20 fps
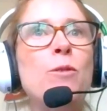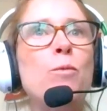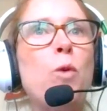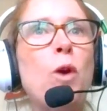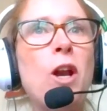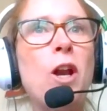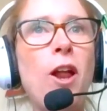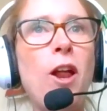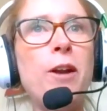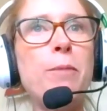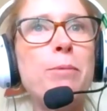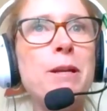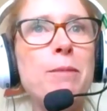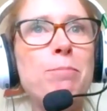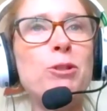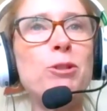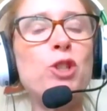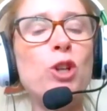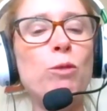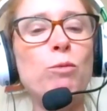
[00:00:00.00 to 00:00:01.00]
What a lot of
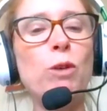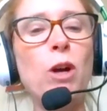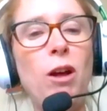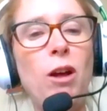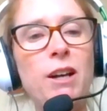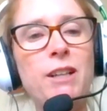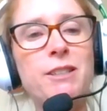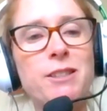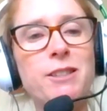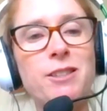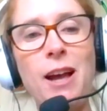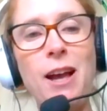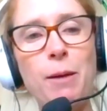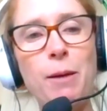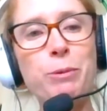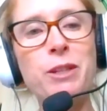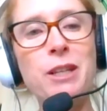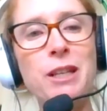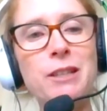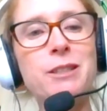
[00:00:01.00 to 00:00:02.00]
people don't realize is
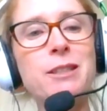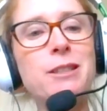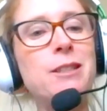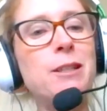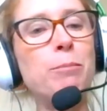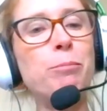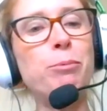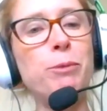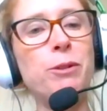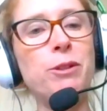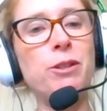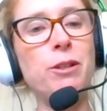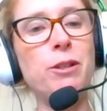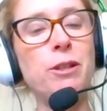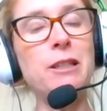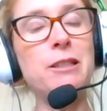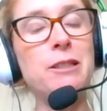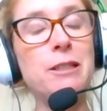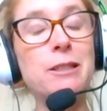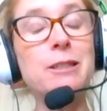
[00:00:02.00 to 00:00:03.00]
apathy is
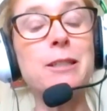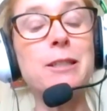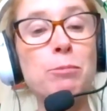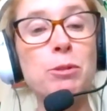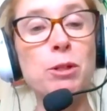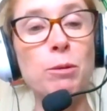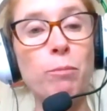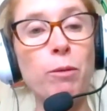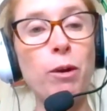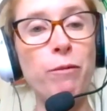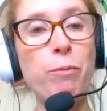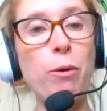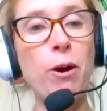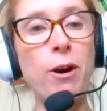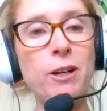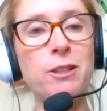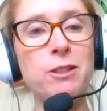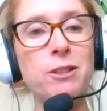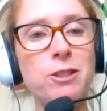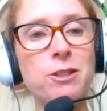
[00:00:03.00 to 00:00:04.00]
a symptom of
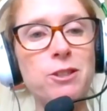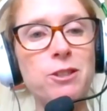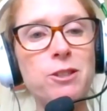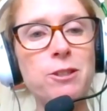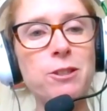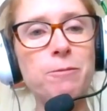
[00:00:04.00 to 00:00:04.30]
Parkinson's.